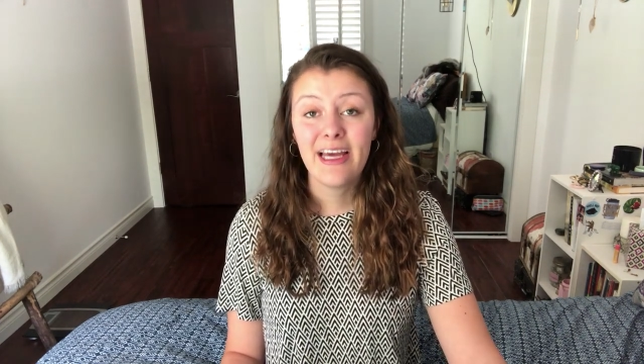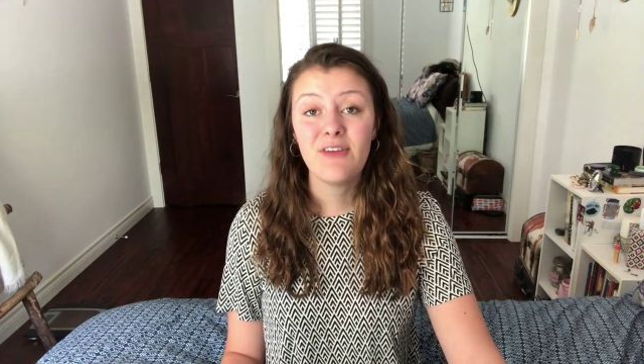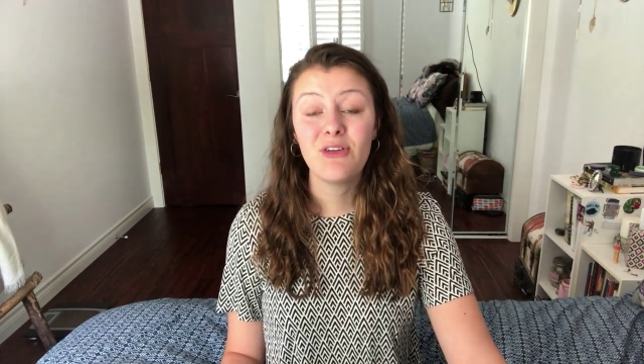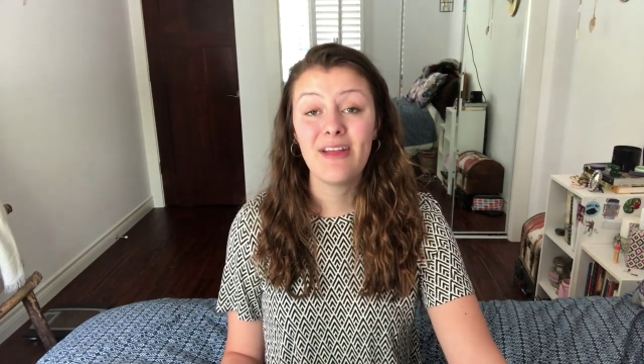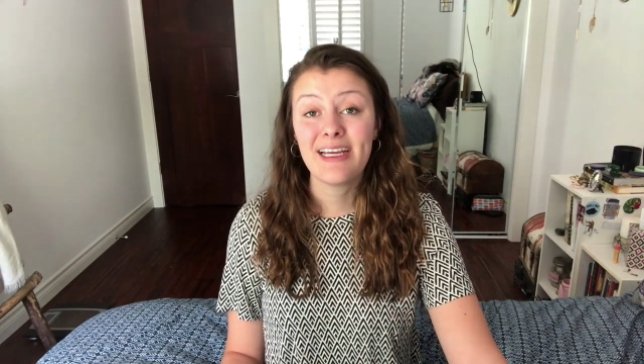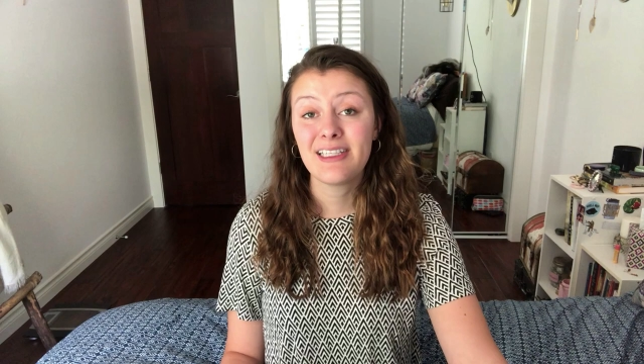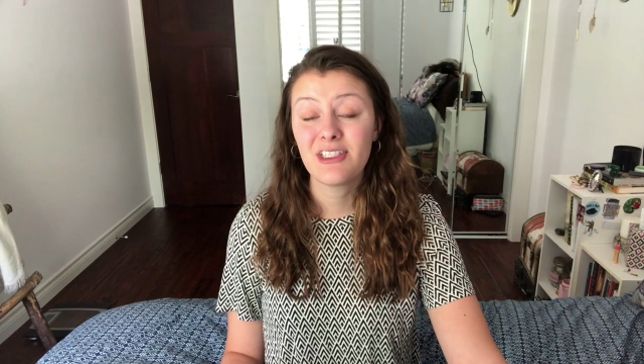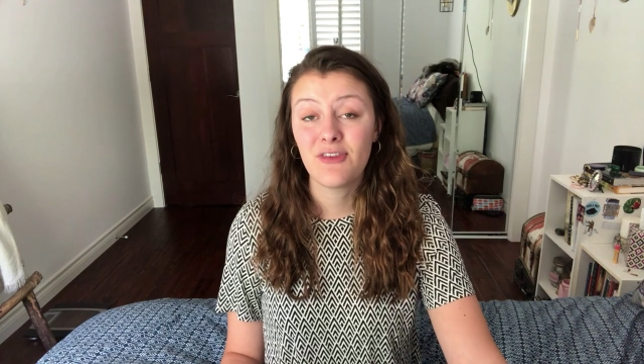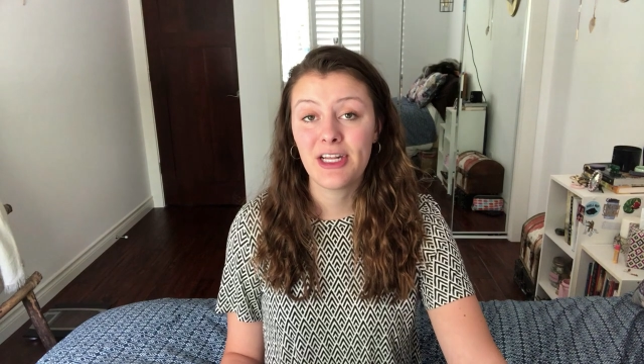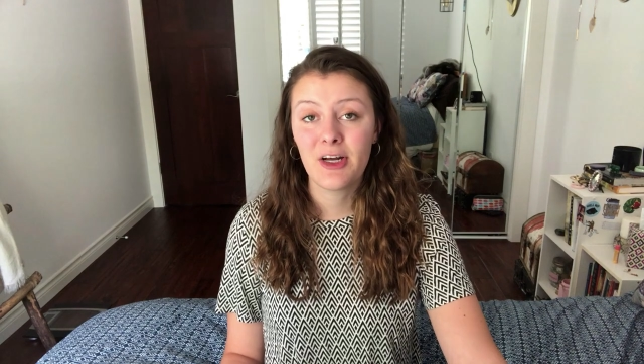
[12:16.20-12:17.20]
And if you like
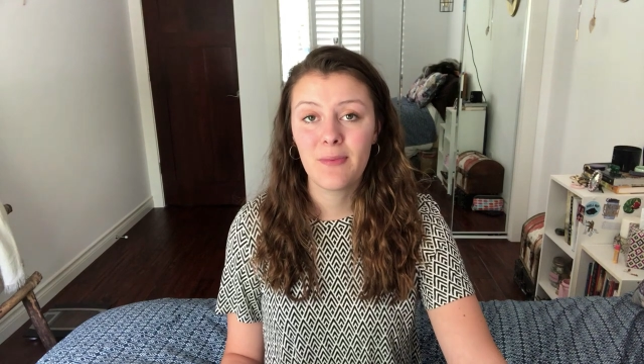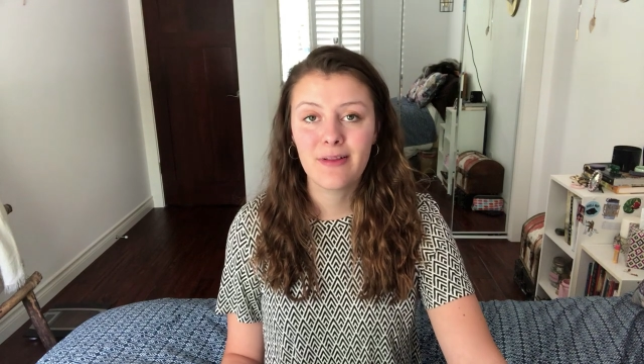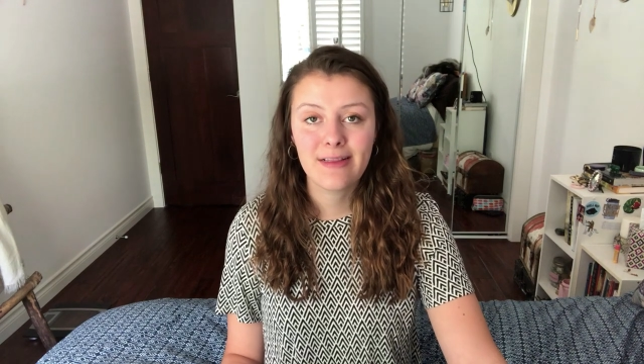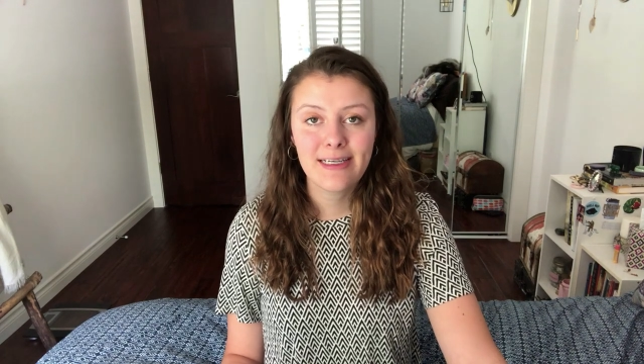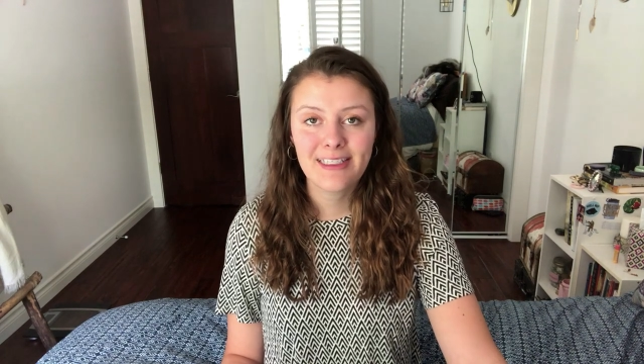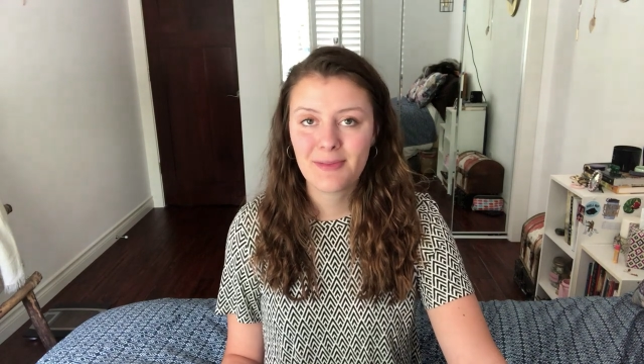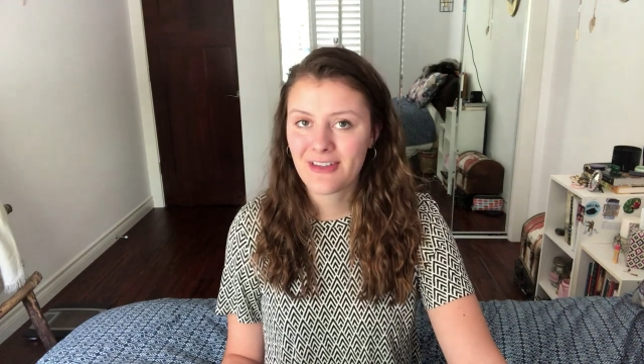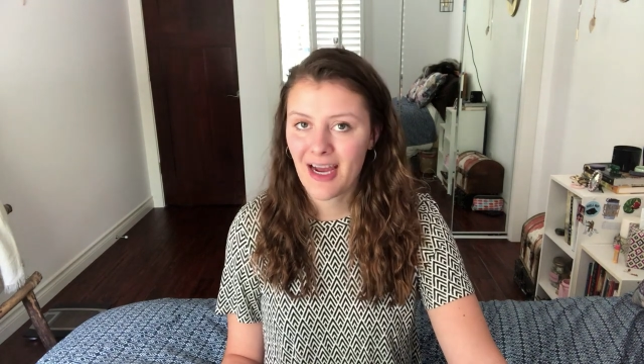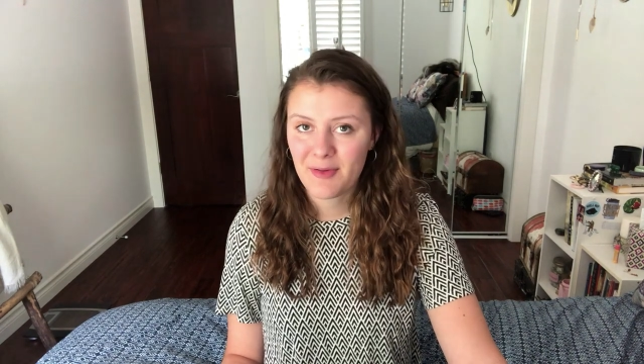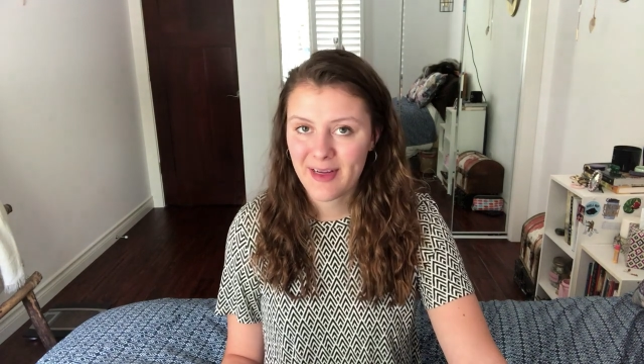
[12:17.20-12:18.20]
this video, please
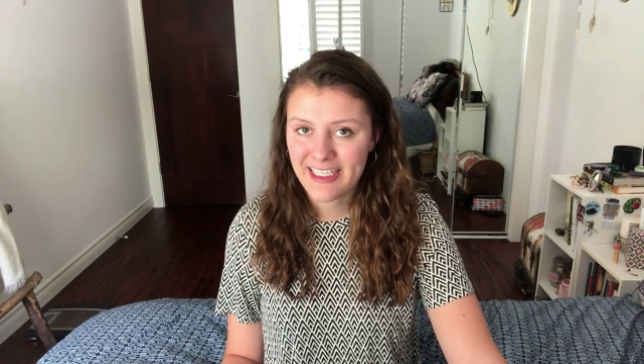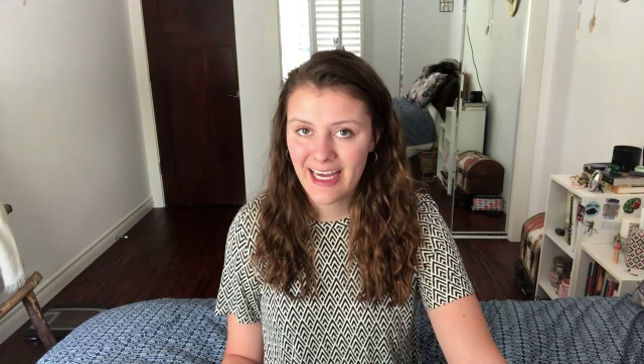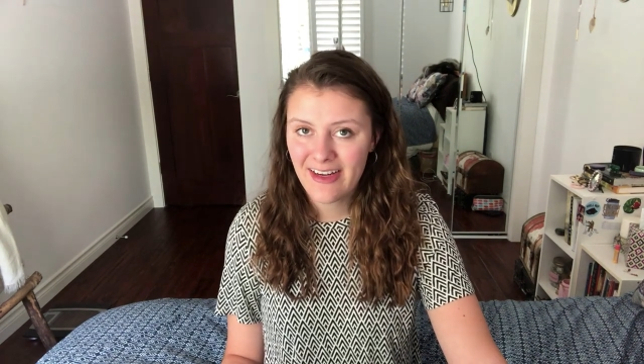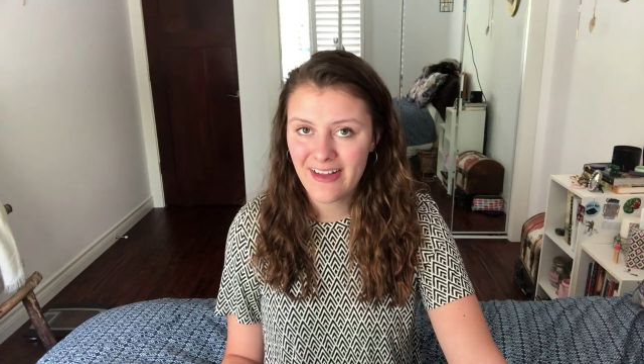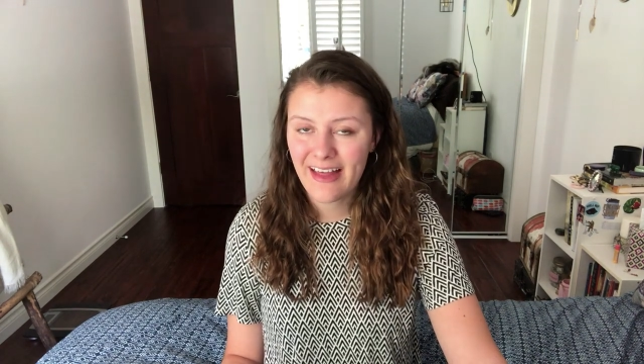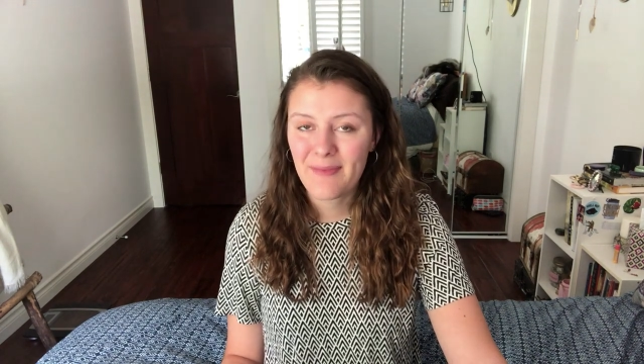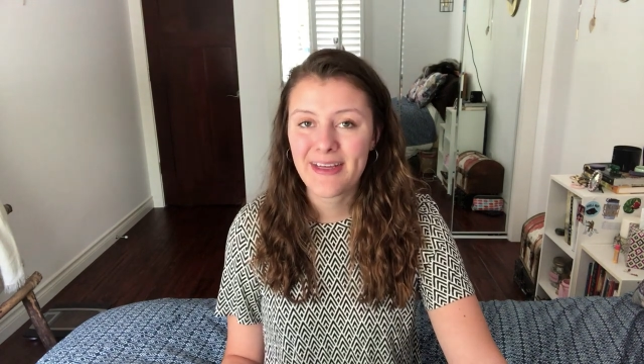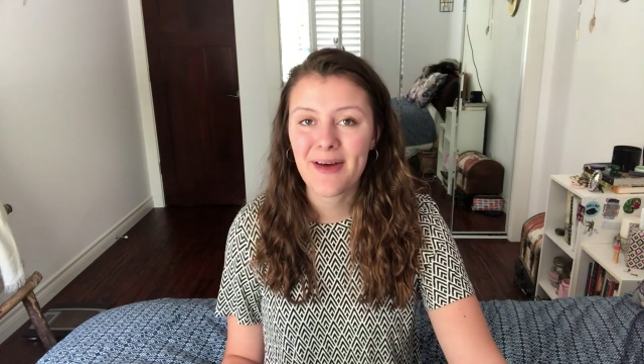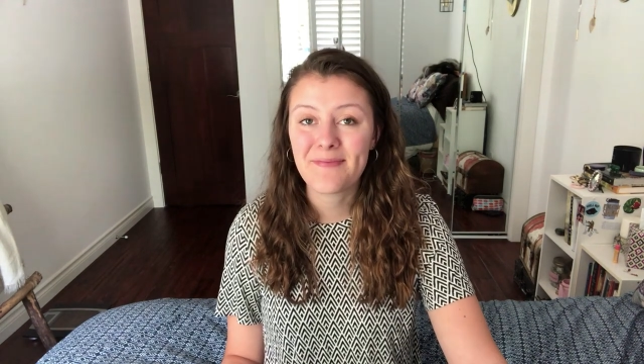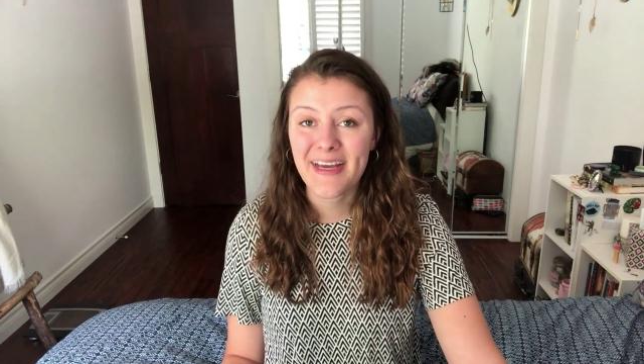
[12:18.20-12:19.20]
subscribe to my channel,
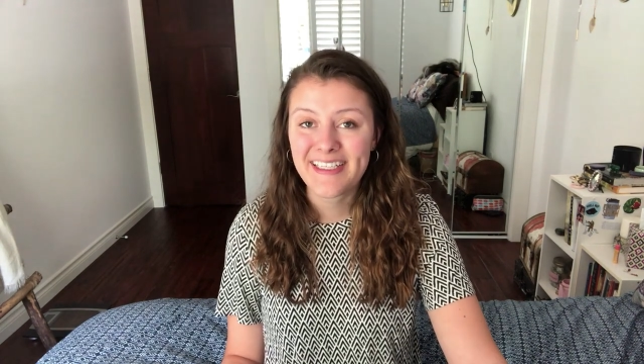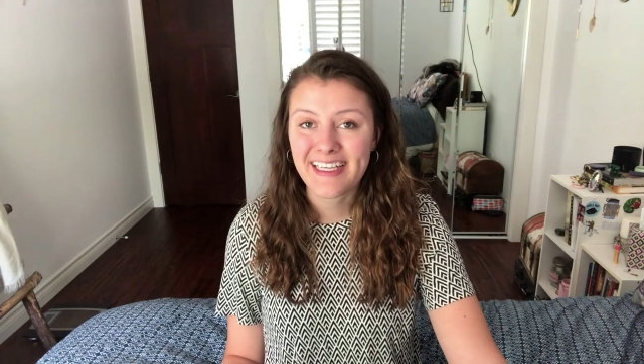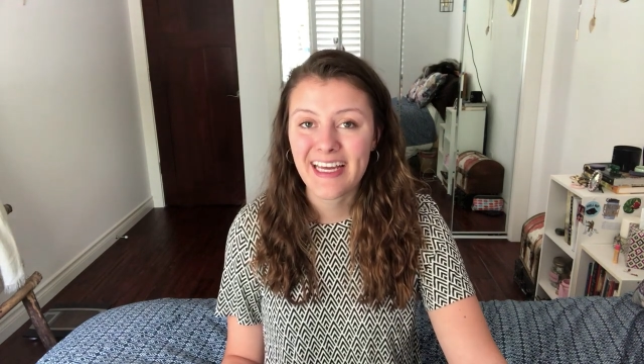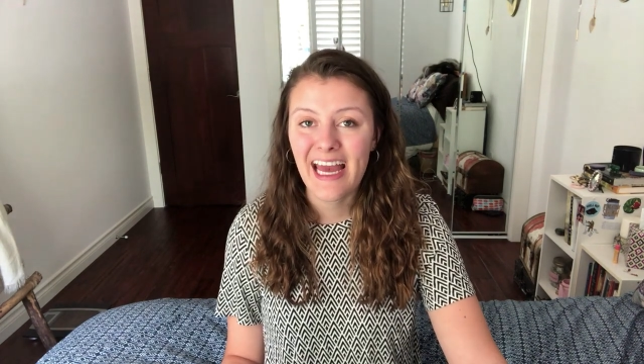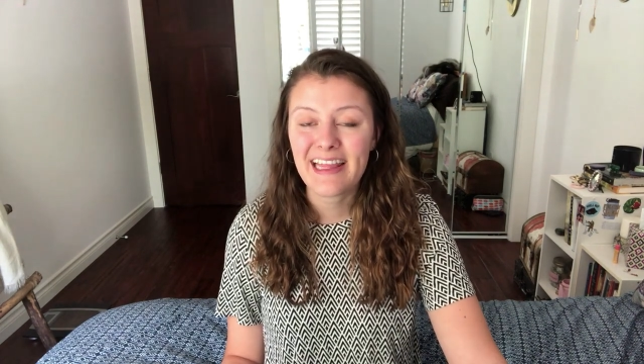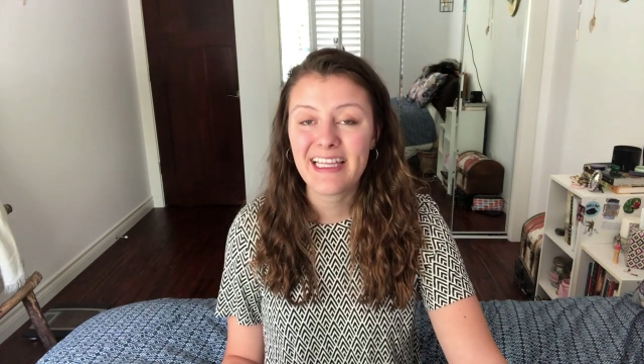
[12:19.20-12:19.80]
that'd be amazing,